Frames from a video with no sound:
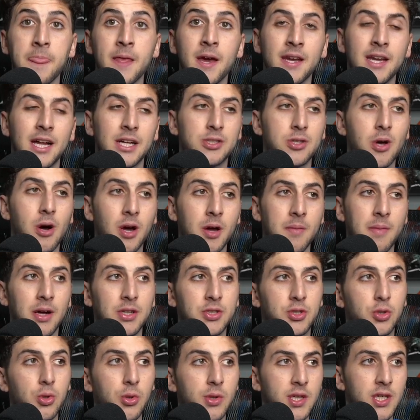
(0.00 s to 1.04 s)
Now talking about
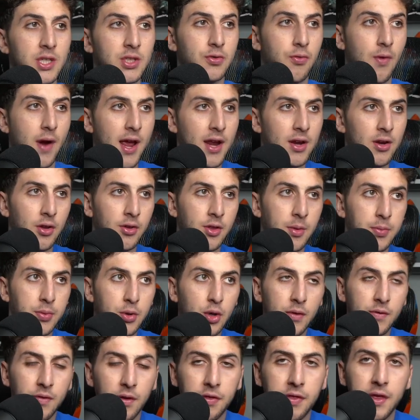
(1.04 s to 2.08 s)
Julius Randle, the
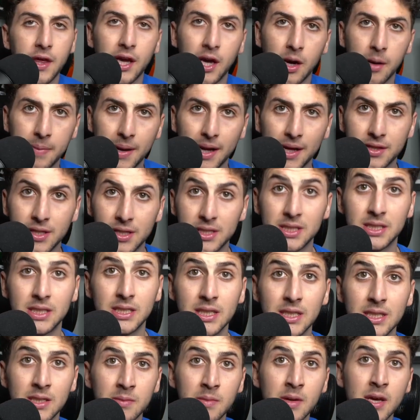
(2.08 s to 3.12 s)
beautiful thing about this
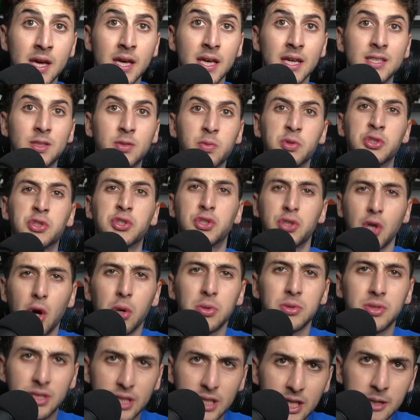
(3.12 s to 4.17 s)
team is we're so
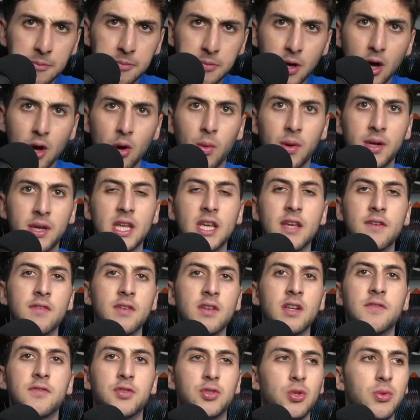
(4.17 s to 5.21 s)
deep when even
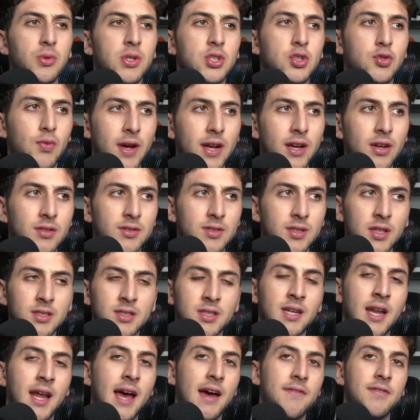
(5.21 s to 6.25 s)
if Julius Randle
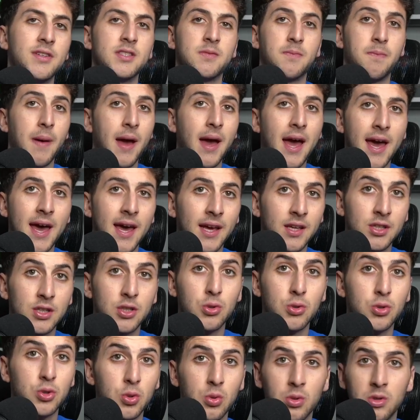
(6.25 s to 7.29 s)
doesn't have his bag,
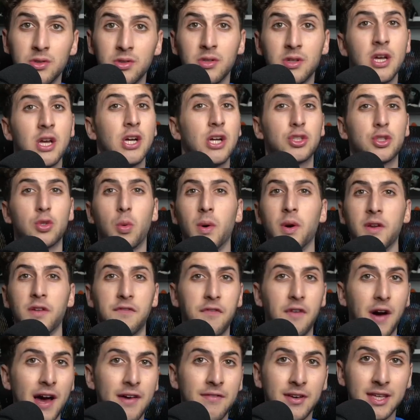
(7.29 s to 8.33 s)
usual
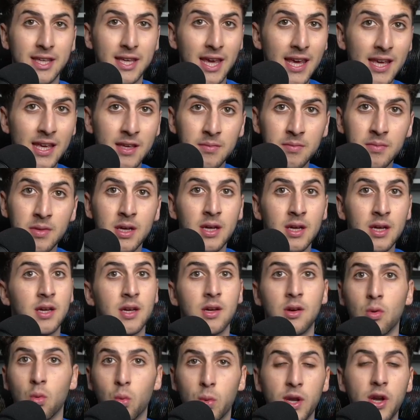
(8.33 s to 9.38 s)
25 a game,
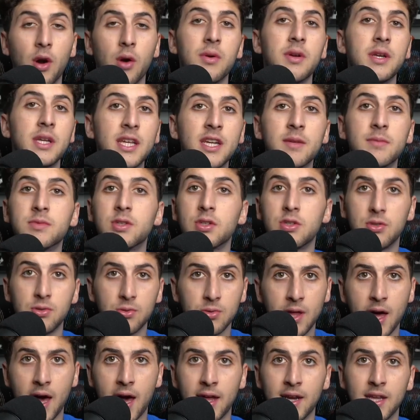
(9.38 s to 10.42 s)
we don't need him to do
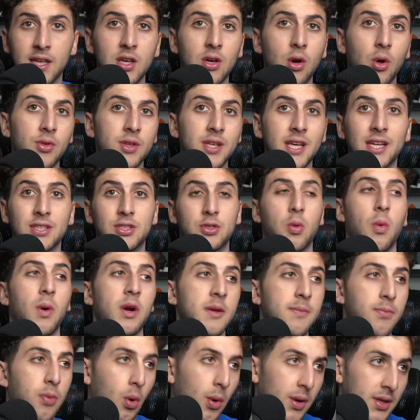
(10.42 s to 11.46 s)
that. He only had 20
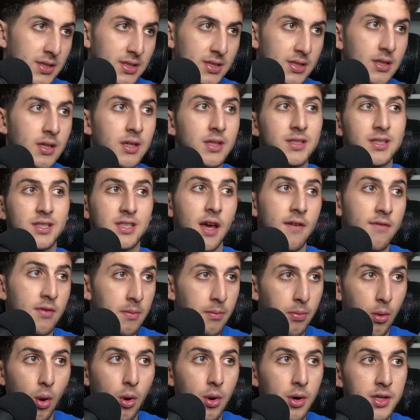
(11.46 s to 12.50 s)
points, 7
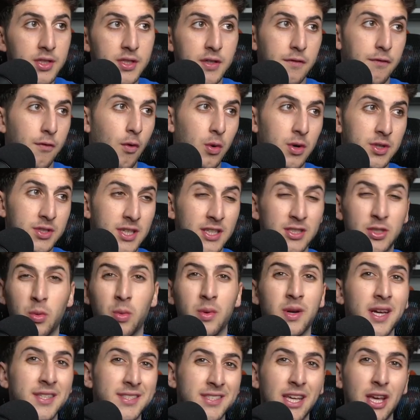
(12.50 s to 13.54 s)
boards, and 4 assists. And
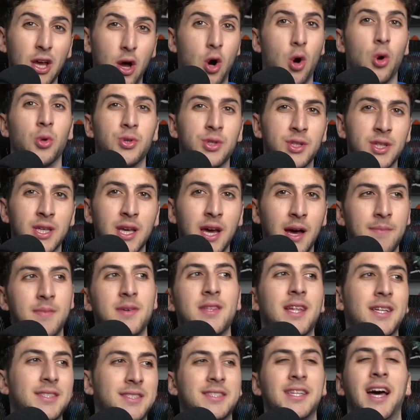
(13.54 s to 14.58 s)
when I say only, I mean
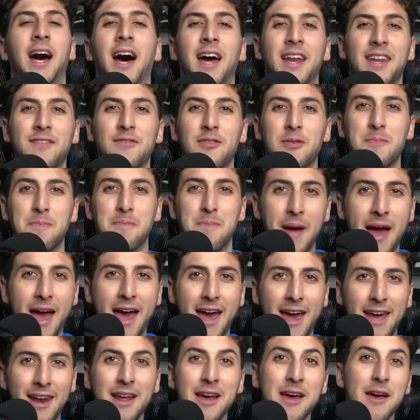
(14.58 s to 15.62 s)
that's not even
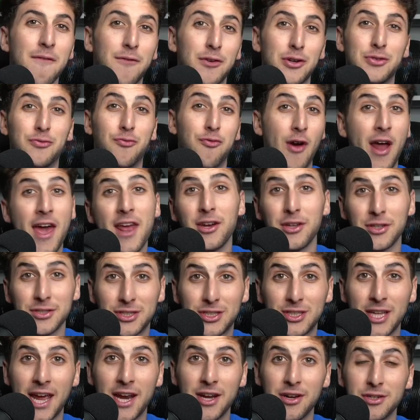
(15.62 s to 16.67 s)
bad. For Randall's
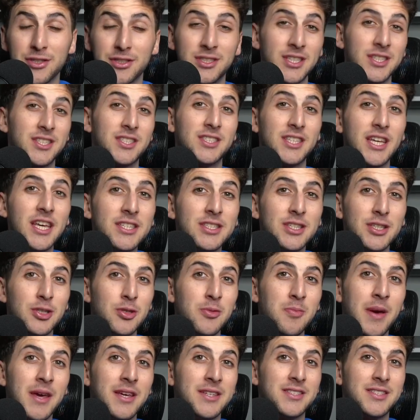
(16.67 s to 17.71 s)
standards this season, you
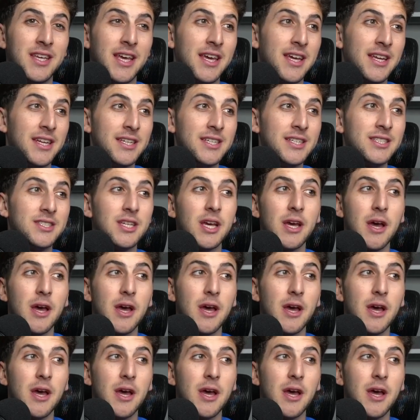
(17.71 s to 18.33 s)
may say it is,